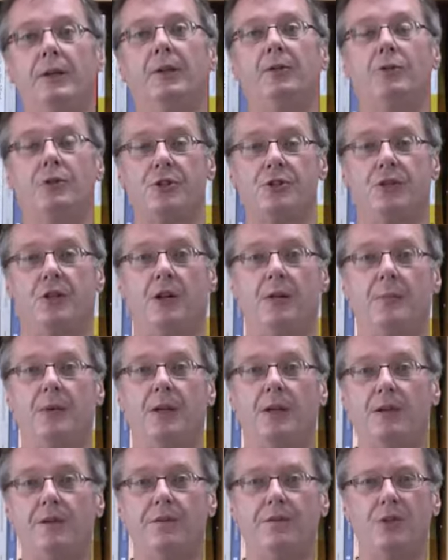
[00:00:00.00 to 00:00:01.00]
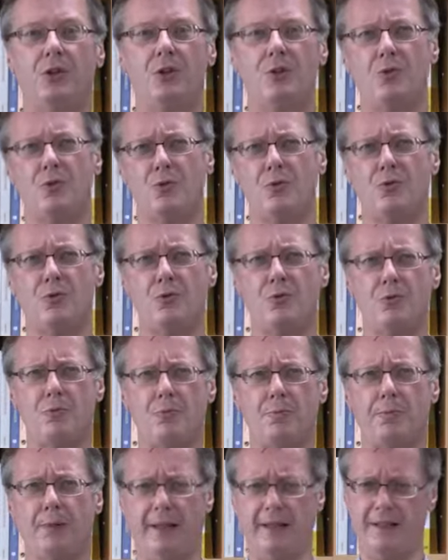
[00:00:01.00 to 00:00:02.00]
or job if
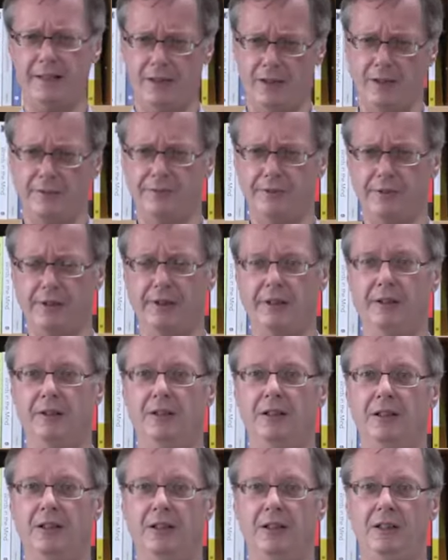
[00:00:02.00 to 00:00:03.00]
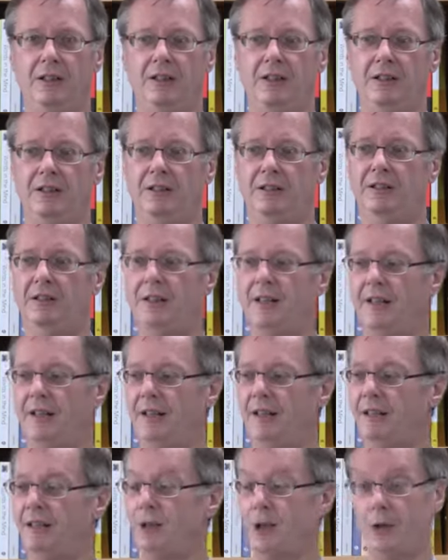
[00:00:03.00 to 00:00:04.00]
you plan carefully
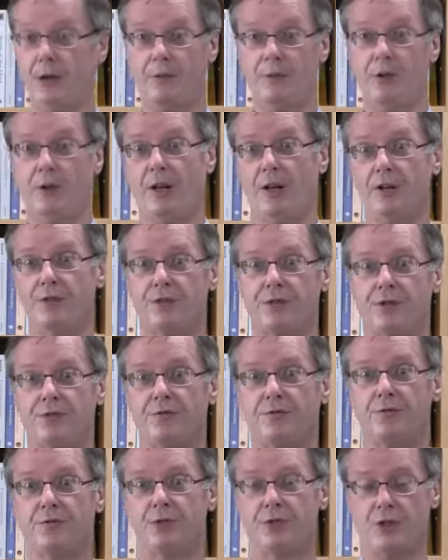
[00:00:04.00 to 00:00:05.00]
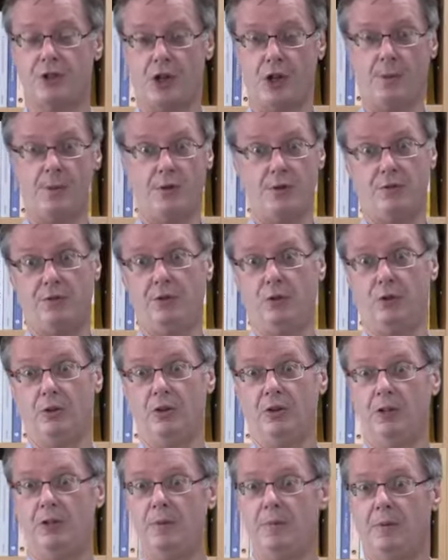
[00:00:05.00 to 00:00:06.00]
and you have good answers for the job interview.
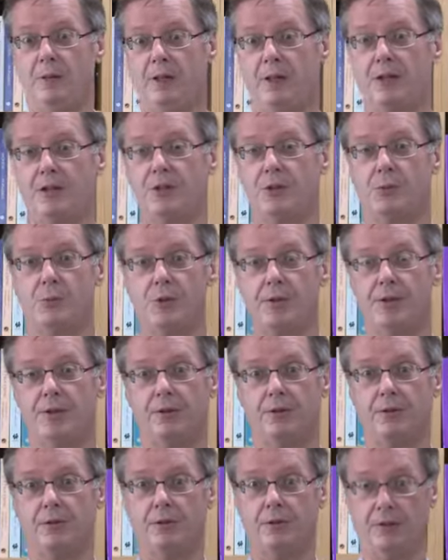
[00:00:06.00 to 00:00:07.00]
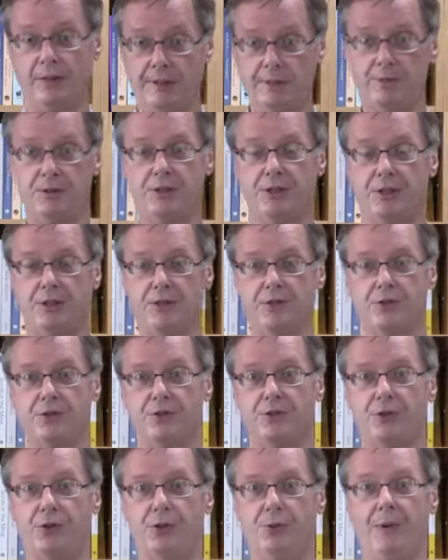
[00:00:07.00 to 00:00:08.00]
Because with your language
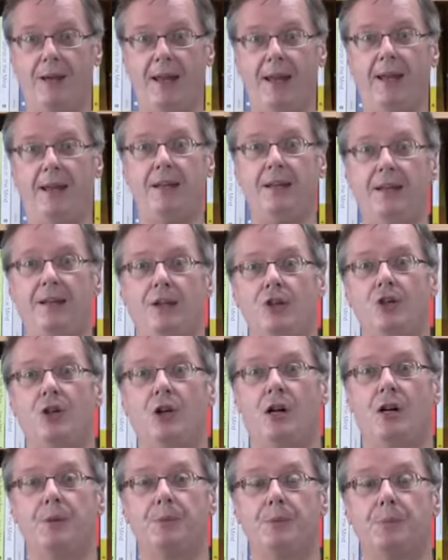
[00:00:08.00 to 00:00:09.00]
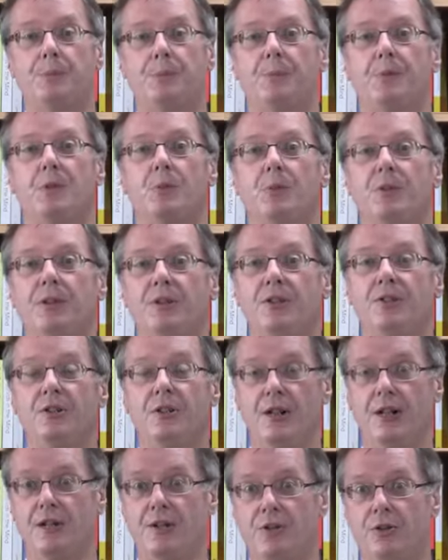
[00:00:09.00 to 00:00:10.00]
skills, you can get jobs with
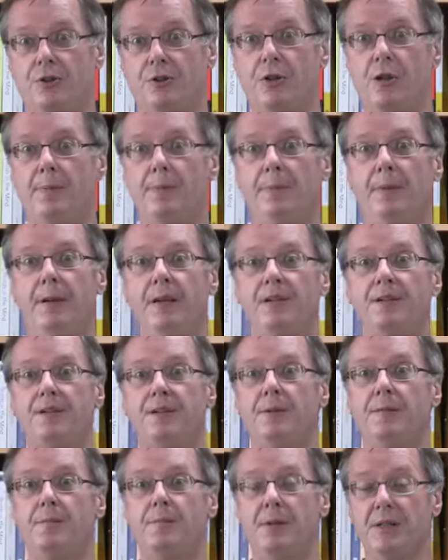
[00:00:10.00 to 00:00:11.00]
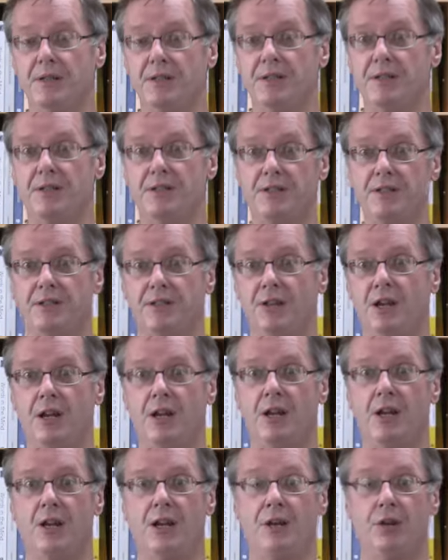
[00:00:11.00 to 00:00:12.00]
international companies and businesses.
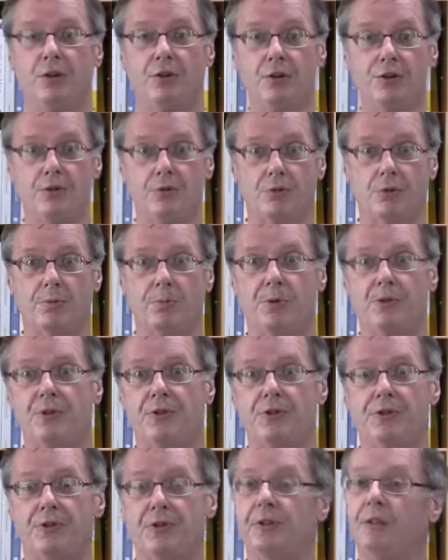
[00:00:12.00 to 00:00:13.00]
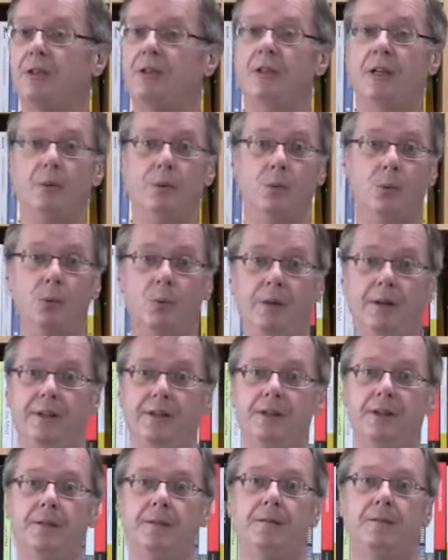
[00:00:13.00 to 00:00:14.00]
You're the sort of person that they would
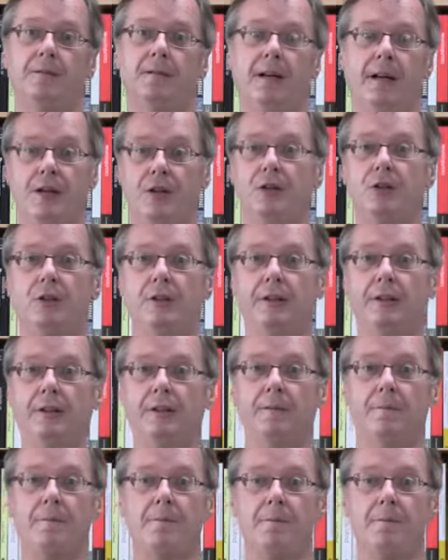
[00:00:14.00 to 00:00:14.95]
want, actually,